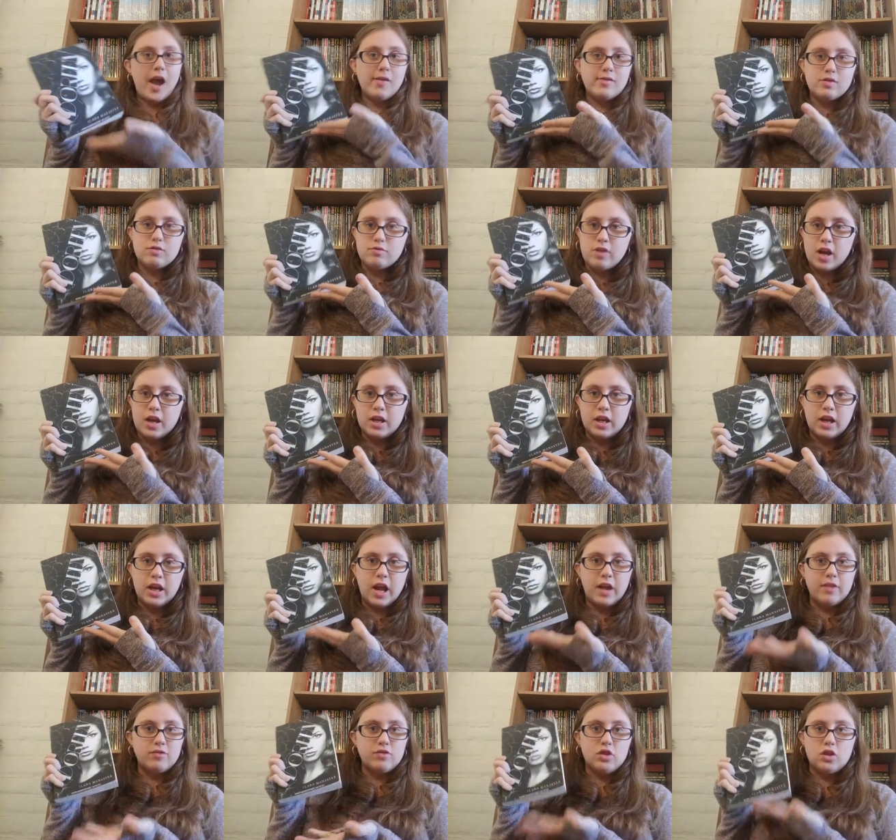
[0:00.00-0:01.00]
Haven't read
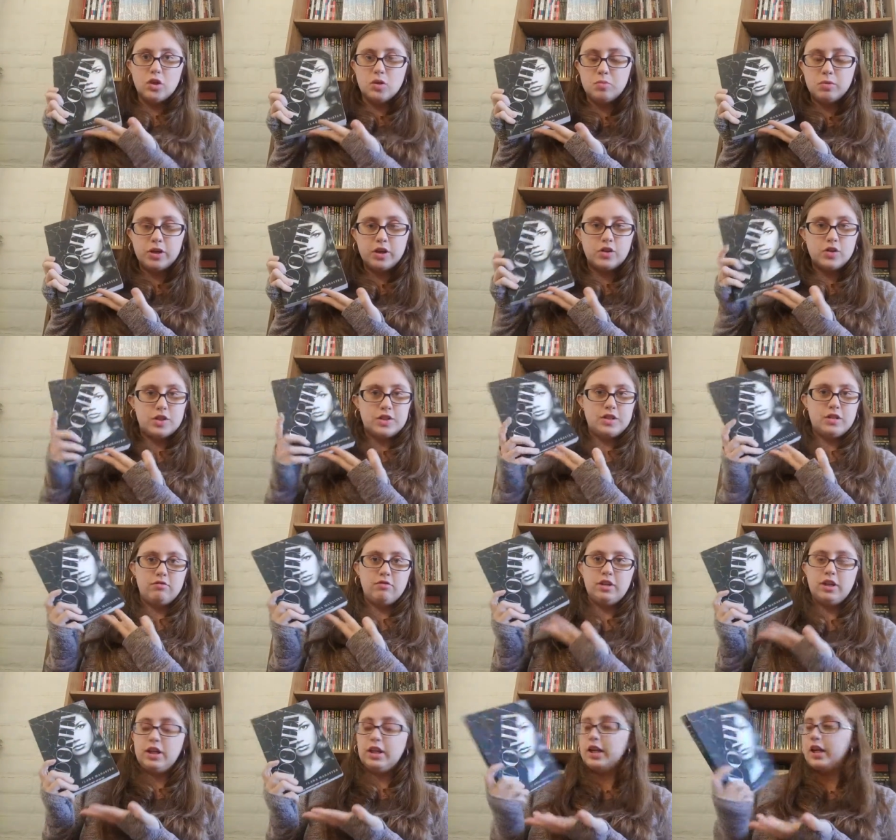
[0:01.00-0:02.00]
it. Have no interest in
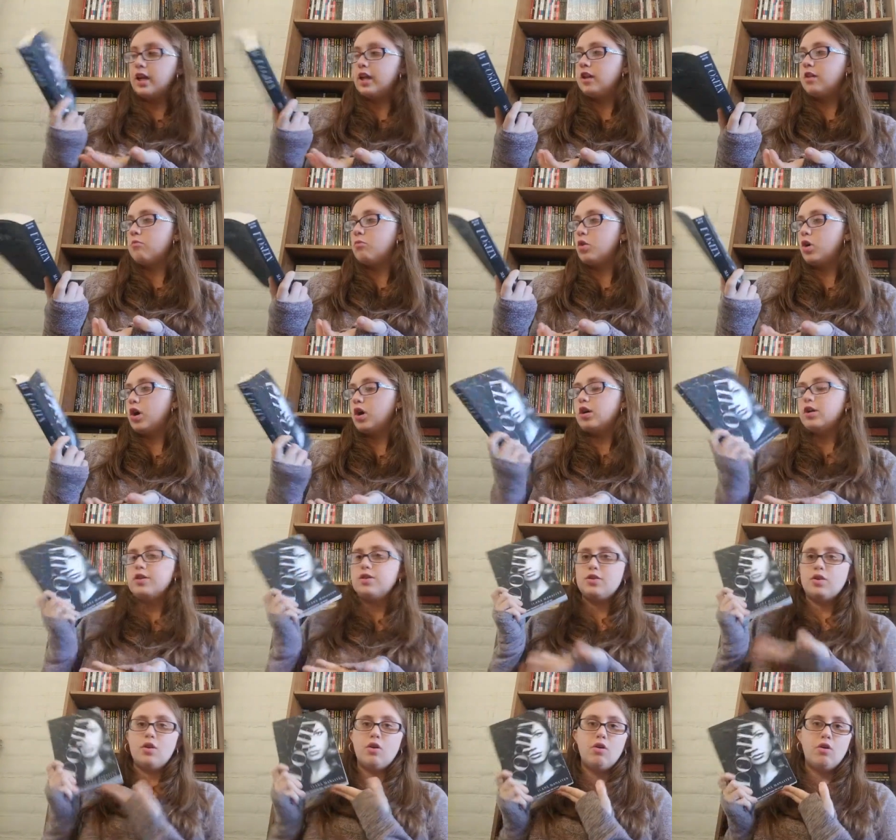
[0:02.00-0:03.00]
reading it anymore.
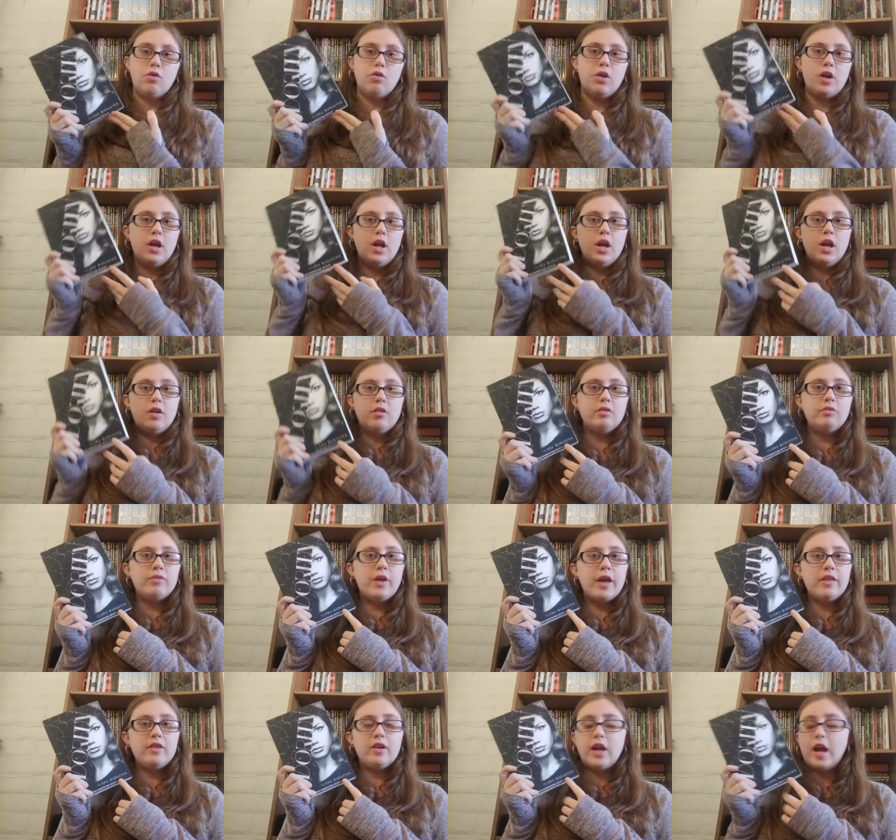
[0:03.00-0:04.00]
So would
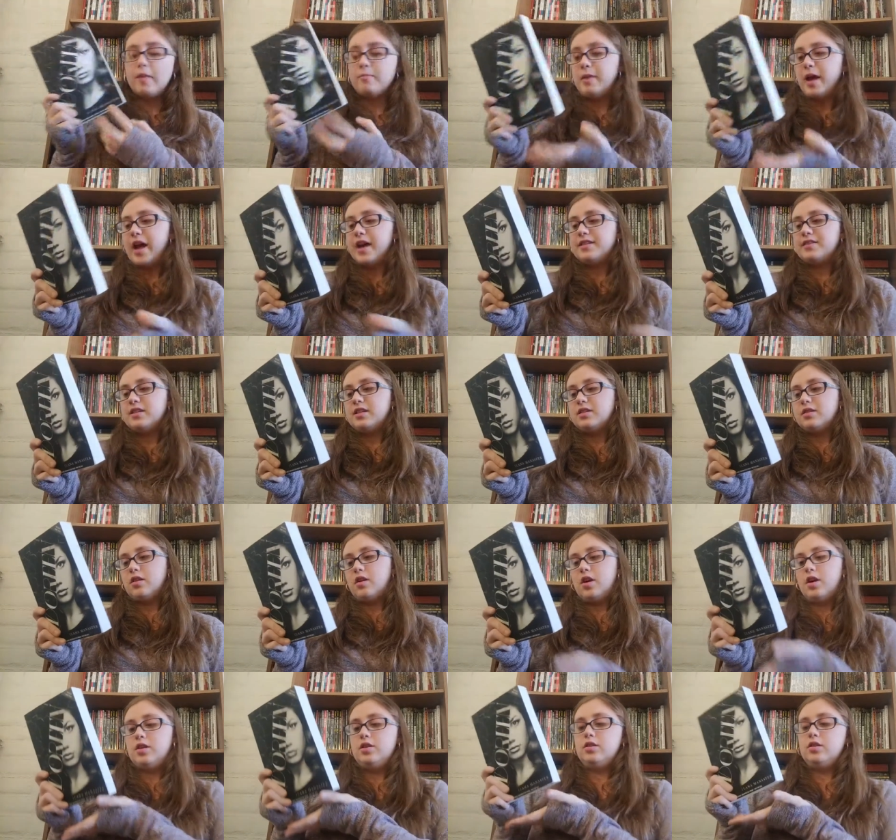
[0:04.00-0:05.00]
rather pass this
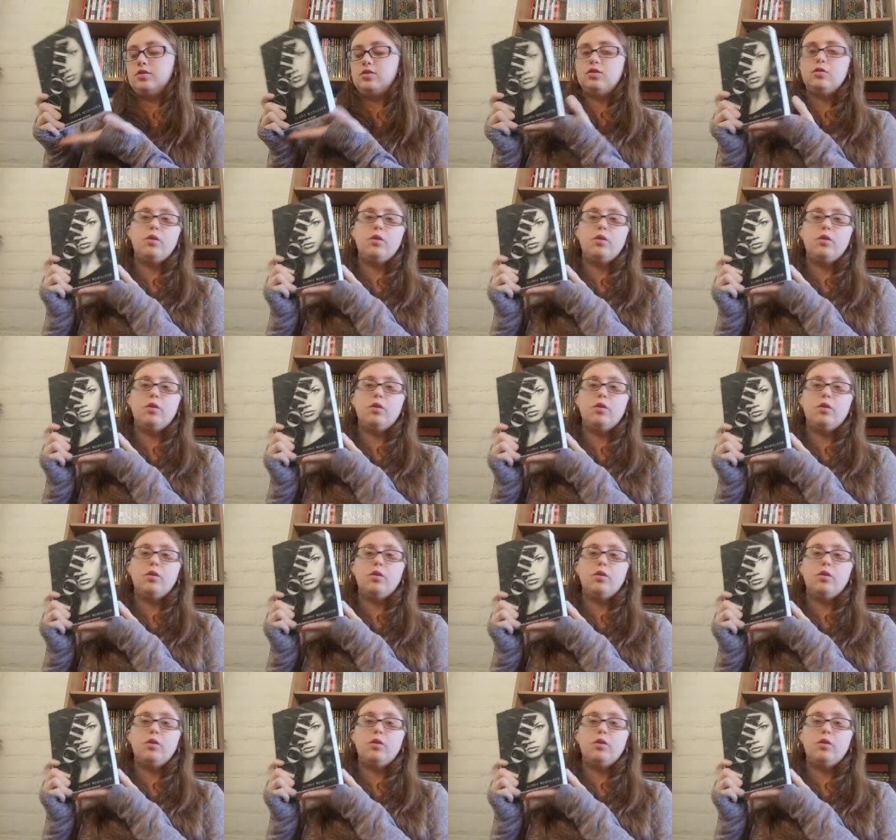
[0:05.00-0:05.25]
on